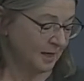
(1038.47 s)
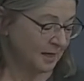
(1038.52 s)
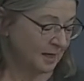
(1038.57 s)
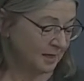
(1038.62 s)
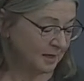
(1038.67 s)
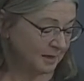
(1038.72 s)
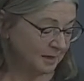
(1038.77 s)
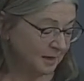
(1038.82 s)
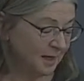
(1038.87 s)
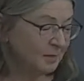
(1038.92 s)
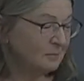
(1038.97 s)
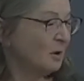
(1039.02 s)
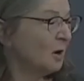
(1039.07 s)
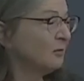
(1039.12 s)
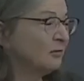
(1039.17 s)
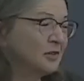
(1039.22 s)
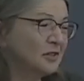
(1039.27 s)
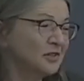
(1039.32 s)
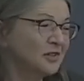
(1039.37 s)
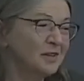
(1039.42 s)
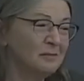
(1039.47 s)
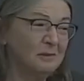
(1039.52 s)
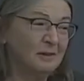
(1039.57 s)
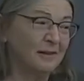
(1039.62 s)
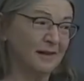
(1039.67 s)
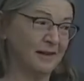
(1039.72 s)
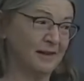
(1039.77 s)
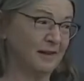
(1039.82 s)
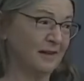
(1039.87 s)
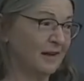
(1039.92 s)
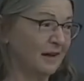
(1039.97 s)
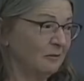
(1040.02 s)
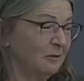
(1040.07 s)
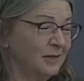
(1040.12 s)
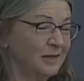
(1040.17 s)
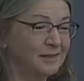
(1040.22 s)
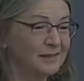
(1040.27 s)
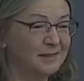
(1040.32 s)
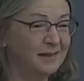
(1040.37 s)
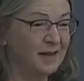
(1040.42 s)
And I'm overstimulated. I
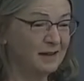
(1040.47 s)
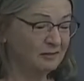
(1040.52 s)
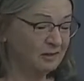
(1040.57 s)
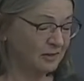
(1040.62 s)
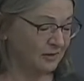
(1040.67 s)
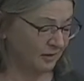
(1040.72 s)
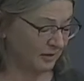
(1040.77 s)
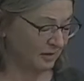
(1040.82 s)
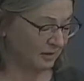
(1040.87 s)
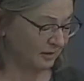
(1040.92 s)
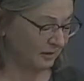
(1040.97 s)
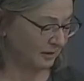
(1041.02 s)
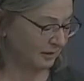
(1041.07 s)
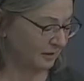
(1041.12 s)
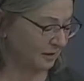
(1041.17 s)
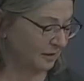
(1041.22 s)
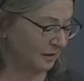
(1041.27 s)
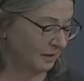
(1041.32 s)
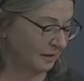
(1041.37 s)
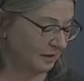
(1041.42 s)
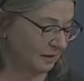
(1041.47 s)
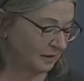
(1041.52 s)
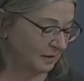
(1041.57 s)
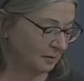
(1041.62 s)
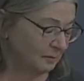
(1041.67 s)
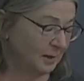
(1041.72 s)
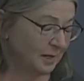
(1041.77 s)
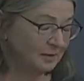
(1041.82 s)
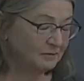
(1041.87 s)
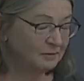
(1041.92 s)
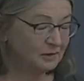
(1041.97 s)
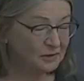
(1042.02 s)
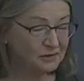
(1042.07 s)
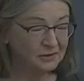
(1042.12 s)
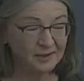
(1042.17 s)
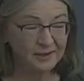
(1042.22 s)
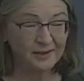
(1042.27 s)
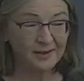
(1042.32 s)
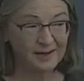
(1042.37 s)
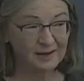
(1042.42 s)
want to see everything. But I've
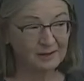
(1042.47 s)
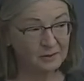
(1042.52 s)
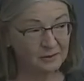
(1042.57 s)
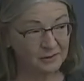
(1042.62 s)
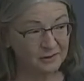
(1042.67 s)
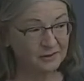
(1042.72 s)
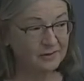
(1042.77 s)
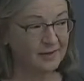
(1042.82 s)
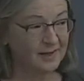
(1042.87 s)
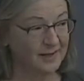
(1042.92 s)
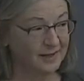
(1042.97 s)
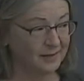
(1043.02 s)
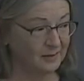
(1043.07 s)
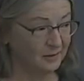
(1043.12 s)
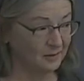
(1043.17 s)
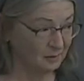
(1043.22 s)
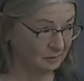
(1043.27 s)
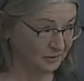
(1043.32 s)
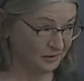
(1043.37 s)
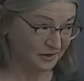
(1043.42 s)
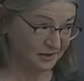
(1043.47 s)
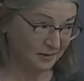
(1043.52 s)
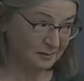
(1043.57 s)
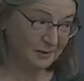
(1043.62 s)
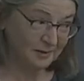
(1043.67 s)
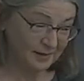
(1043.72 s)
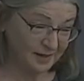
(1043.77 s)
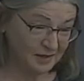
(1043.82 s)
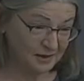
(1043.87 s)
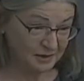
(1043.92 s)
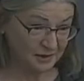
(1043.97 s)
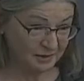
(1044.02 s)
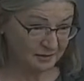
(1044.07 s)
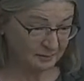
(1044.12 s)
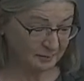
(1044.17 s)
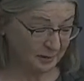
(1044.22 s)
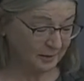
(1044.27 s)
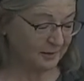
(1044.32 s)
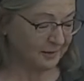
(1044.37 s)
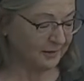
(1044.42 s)
learned to counter that
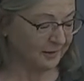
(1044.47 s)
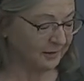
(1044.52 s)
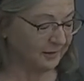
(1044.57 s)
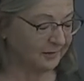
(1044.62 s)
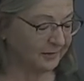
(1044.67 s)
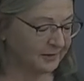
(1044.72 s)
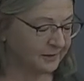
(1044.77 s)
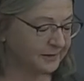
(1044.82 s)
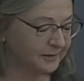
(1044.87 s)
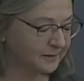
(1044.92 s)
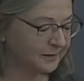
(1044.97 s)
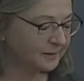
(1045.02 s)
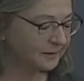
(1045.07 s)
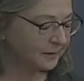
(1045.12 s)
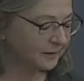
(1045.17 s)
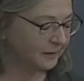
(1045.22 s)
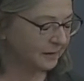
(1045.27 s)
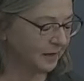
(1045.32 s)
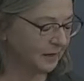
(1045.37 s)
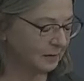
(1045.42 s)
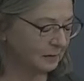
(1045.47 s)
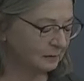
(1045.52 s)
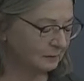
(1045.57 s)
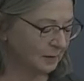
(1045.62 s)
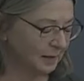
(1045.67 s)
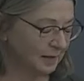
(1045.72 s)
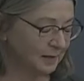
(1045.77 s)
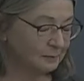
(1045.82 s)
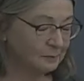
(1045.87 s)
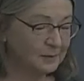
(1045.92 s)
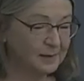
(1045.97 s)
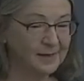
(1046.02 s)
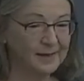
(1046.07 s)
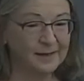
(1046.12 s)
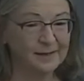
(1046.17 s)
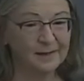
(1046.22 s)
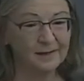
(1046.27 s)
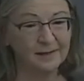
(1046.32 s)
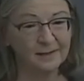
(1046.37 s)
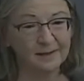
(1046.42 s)
overstimulation part, at least, um, by
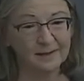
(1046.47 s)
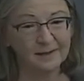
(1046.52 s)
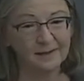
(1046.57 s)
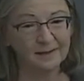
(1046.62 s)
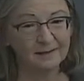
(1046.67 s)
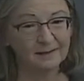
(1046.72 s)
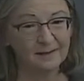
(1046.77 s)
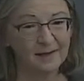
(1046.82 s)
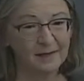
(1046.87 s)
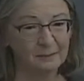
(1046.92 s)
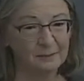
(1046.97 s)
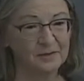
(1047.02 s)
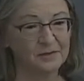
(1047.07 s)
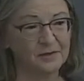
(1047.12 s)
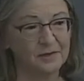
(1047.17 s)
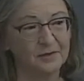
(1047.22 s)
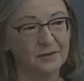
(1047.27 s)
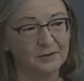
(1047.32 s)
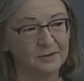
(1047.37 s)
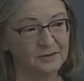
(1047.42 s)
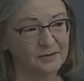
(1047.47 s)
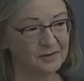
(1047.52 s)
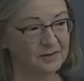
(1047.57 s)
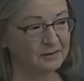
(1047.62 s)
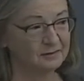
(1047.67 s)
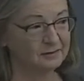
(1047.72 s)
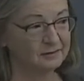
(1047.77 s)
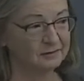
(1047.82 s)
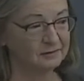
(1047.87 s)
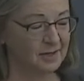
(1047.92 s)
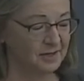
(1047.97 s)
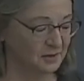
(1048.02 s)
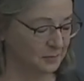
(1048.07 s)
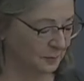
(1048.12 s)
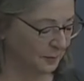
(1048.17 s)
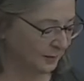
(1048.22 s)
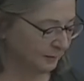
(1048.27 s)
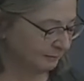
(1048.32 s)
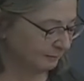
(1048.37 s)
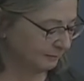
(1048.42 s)
planning in episodes of
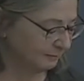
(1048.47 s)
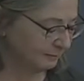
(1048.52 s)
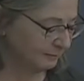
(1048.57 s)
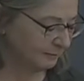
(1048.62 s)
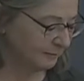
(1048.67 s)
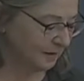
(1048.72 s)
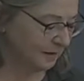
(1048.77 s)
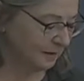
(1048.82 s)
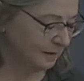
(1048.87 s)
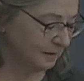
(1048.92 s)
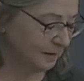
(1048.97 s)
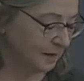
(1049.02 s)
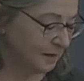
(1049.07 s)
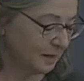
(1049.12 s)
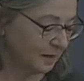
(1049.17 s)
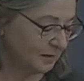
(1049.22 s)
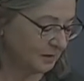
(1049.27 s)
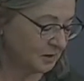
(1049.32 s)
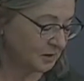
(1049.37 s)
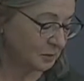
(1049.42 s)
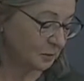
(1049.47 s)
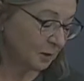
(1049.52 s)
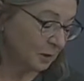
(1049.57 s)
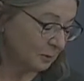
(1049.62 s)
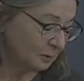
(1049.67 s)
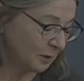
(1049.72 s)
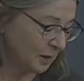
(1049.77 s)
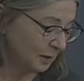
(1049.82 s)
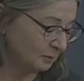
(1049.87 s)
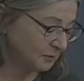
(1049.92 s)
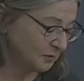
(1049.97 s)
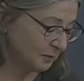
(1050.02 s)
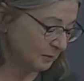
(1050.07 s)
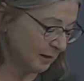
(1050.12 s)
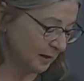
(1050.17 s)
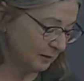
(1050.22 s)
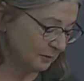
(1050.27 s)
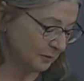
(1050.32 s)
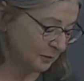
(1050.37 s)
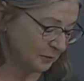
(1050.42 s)
respite and this poem comes
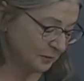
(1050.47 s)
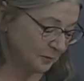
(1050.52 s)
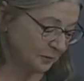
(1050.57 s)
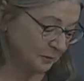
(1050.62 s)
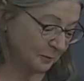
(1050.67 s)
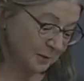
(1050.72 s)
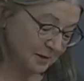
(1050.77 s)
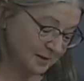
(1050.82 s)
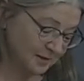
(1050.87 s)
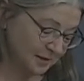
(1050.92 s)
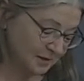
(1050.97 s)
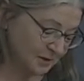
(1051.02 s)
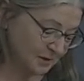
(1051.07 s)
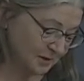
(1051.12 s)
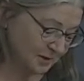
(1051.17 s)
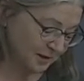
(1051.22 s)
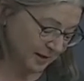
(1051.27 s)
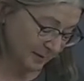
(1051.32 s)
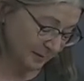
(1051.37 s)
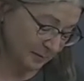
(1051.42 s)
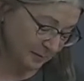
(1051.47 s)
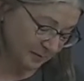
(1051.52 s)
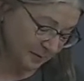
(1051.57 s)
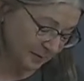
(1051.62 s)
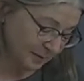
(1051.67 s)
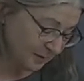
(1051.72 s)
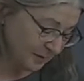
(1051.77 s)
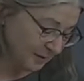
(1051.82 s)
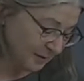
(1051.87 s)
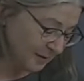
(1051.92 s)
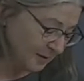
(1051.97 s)
about through one such attempt.